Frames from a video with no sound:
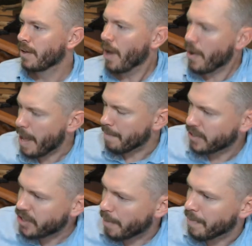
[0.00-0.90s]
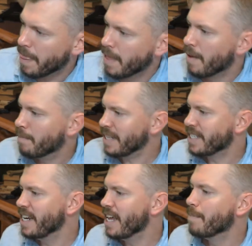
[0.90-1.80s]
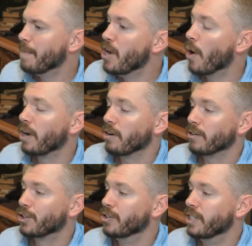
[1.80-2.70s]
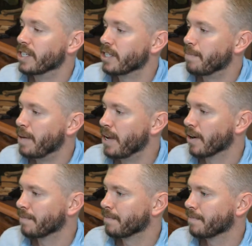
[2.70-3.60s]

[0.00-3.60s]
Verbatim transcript: Okay, so Mycenaean and Minoan culture disappear.